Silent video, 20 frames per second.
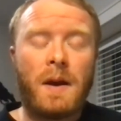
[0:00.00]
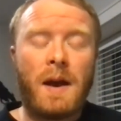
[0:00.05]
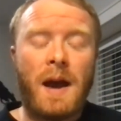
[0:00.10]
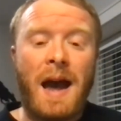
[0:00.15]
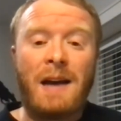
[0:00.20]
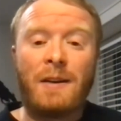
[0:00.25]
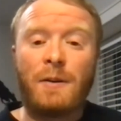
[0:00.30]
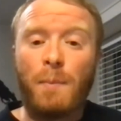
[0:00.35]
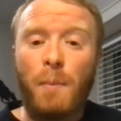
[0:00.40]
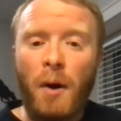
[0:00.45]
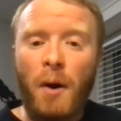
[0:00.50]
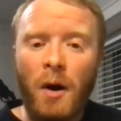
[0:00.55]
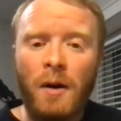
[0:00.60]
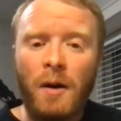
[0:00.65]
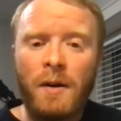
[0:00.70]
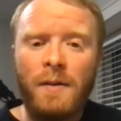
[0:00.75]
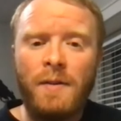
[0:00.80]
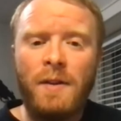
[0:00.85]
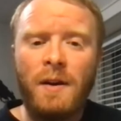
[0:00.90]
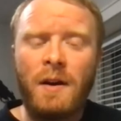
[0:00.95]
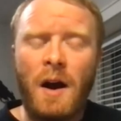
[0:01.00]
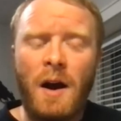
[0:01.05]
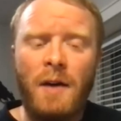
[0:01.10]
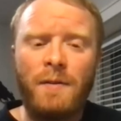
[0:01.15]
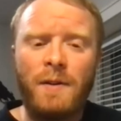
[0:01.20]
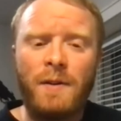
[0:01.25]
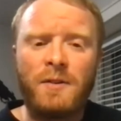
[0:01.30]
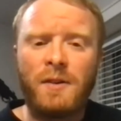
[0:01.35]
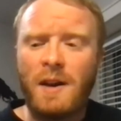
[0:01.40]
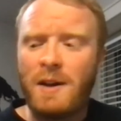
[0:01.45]
as part of the
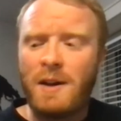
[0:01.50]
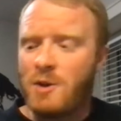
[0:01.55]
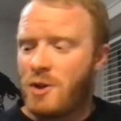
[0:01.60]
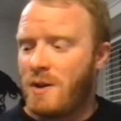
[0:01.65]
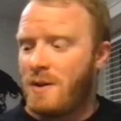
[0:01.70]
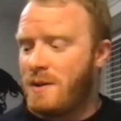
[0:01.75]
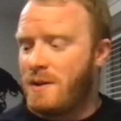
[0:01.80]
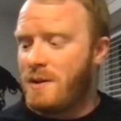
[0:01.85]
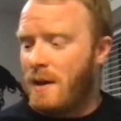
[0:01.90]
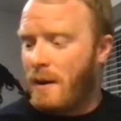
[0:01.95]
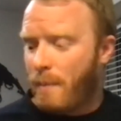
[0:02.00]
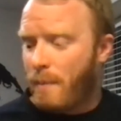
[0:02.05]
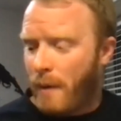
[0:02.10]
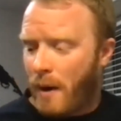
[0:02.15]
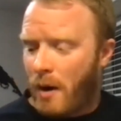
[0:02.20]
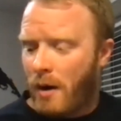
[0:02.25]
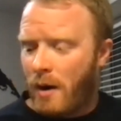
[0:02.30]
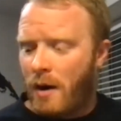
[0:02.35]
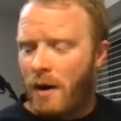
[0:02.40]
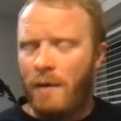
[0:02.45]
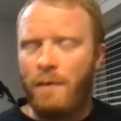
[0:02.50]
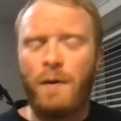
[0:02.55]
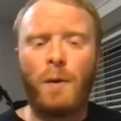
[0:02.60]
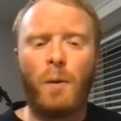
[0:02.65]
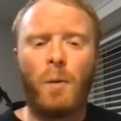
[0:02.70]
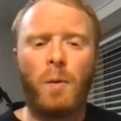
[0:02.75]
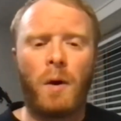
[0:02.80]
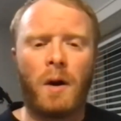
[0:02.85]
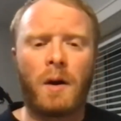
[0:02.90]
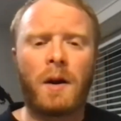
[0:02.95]
conversations and a part of the
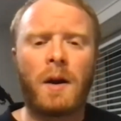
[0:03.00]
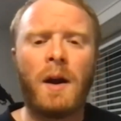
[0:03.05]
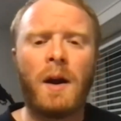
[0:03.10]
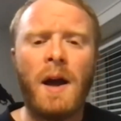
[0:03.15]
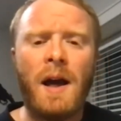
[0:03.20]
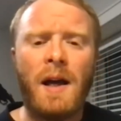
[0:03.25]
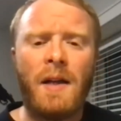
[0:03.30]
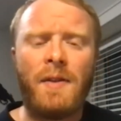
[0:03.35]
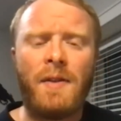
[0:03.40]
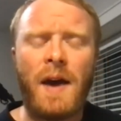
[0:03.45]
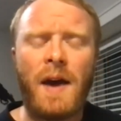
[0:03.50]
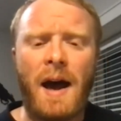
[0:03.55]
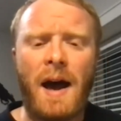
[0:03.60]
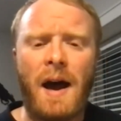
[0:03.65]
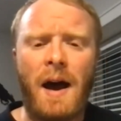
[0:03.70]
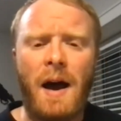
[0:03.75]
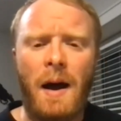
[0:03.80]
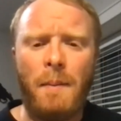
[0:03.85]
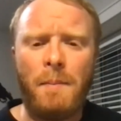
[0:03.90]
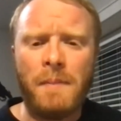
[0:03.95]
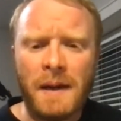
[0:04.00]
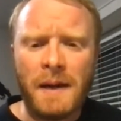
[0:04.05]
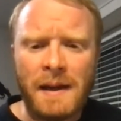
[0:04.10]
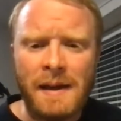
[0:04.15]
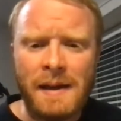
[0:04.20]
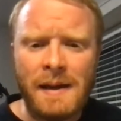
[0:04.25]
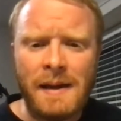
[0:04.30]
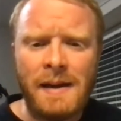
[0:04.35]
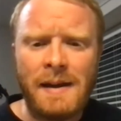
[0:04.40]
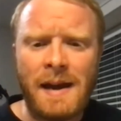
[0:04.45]
work that uh,
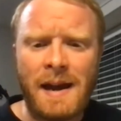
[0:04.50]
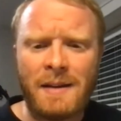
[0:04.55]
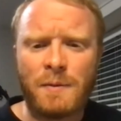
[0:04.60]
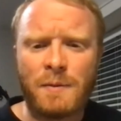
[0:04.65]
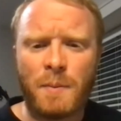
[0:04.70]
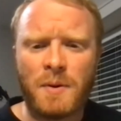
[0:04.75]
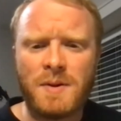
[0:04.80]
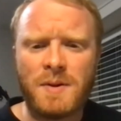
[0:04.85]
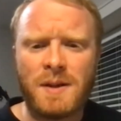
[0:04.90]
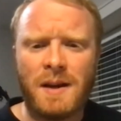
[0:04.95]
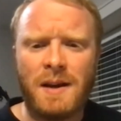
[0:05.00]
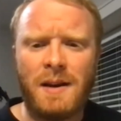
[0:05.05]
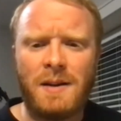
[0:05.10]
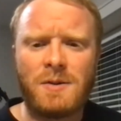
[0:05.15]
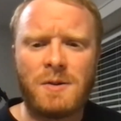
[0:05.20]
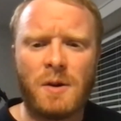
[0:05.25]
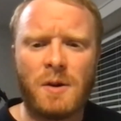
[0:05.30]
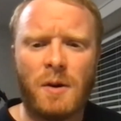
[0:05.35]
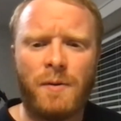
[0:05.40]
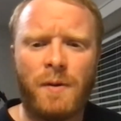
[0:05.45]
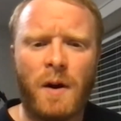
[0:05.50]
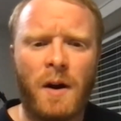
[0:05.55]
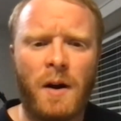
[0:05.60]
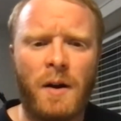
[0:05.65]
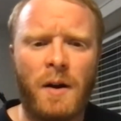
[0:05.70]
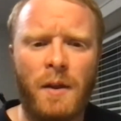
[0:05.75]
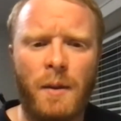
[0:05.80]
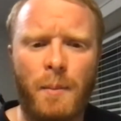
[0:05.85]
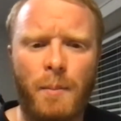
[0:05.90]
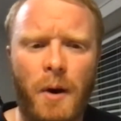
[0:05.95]
McGhee has presented so far
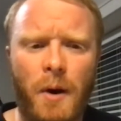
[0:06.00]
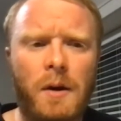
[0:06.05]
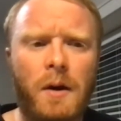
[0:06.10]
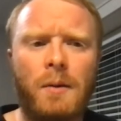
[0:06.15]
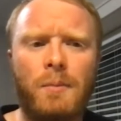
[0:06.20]
in the book?